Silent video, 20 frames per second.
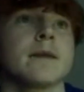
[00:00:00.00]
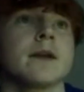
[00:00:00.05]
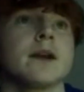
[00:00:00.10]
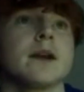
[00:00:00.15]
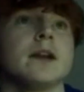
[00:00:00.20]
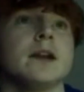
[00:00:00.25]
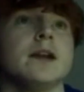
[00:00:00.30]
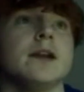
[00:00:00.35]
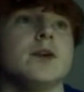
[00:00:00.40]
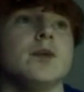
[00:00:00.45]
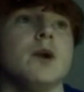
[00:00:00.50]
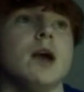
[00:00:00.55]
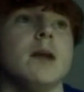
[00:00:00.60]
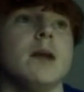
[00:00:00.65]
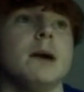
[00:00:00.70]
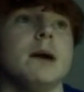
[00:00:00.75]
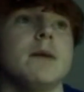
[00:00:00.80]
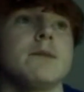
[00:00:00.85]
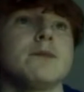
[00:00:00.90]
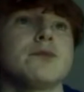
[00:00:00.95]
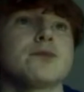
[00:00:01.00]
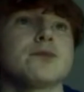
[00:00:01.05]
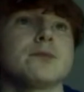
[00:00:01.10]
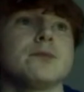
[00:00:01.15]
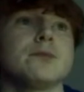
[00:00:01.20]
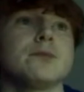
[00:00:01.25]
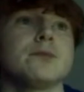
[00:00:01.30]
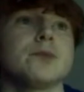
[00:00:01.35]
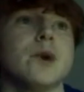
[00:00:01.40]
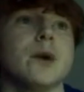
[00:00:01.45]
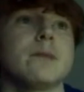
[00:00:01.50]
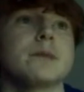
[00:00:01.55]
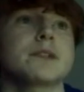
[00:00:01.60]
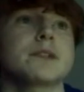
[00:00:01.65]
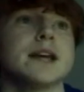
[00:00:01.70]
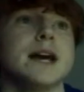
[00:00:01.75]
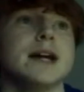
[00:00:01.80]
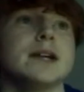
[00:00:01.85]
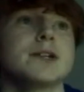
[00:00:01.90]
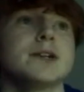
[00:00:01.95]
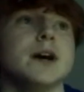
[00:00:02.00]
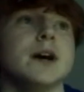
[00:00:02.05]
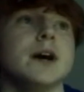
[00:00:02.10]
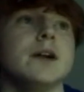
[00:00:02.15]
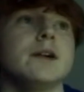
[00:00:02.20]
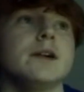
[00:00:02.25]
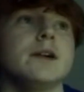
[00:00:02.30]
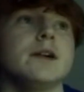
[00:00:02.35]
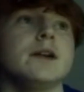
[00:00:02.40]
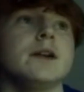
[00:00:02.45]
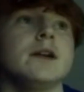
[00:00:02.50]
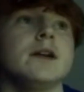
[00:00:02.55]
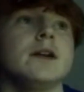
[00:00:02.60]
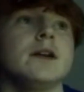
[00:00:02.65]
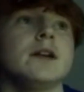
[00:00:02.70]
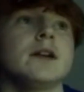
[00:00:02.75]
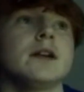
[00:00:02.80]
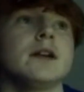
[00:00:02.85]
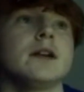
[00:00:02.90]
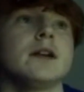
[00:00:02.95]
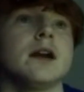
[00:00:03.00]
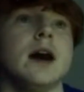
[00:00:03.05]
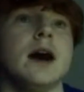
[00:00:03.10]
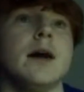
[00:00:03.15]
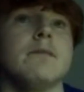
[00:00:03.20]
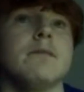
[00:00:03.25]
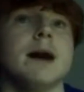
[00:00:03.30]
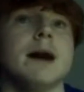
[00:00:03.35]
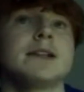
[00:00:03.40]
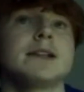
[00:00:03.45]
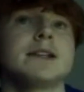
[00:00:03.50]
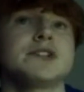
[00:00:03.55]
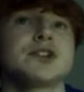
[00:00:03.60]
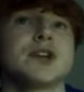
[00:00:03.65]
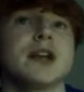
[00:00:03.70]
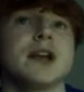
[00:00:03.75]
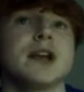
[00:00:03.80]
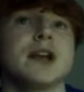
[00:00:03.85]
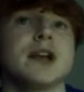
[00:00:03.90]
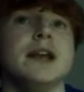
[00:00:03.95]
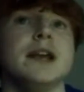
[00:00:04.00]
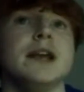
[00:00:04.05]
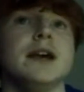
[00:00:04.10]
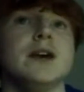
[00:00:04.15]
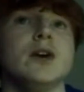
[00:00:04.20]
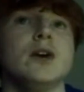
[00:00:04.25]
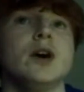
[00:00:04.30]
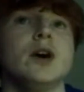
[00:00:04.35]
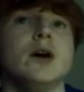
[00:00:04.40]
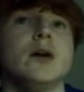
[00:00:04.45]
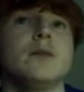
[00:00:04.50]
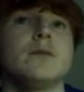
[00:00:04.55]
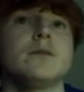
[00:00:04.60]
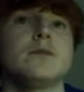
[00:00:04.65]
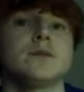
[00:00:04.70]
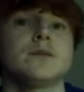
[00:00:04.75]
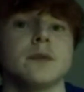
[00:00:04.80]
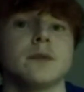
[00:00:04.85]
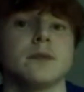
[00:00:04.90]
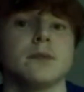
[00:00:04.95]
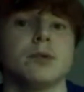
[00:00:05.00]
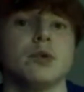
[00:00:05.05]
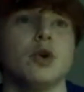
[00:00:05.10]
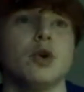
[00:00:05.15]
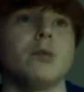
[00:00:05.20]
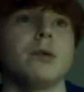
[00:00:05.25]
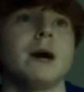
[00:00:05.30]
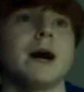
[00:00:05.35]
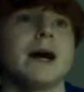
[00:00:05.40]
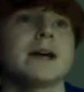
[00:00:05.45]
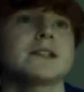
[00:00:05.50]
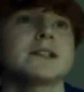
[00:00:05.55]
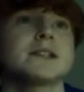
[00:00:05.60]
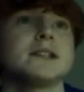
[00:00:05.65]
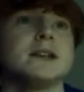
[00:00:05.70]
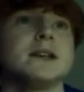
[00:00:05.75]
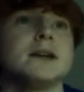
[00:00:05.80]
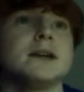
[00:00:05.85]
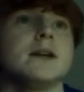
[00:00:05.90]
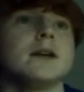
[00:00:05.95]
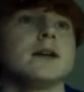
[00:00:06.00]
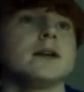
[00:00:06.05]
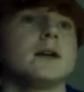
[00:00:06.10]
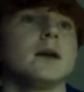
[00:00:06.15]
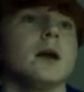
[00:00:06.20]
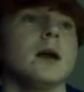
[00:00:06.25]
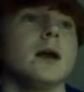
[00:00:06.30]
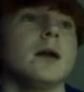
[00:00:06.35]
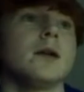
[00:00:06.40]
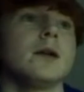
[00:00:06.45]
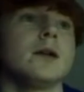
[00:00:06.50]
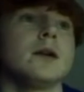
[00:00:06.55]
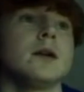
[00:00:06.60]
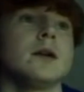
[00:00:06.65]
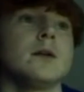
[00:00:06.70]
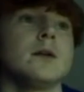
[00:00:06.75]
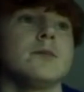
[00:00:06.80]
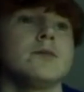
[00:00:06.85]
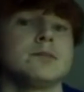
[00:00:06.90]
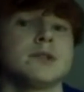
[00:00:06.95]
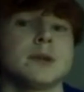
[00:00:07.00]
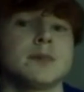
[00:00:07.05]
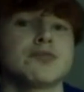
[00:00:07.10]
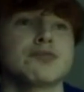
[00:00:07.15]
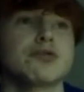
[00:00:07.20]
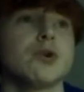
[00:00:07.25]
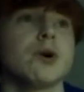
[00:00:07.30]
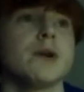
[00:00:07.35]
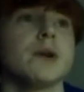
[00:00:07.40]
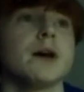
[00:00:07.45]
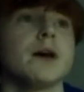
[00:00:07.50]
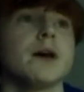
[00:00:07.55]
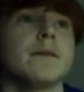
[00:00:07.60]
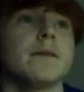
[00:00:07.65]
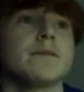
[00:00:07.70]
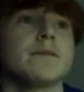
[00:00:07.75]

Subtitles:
Cleared away by Wan-Bissaka. And Matic can clear. Oh, poor pass. De Bruyne.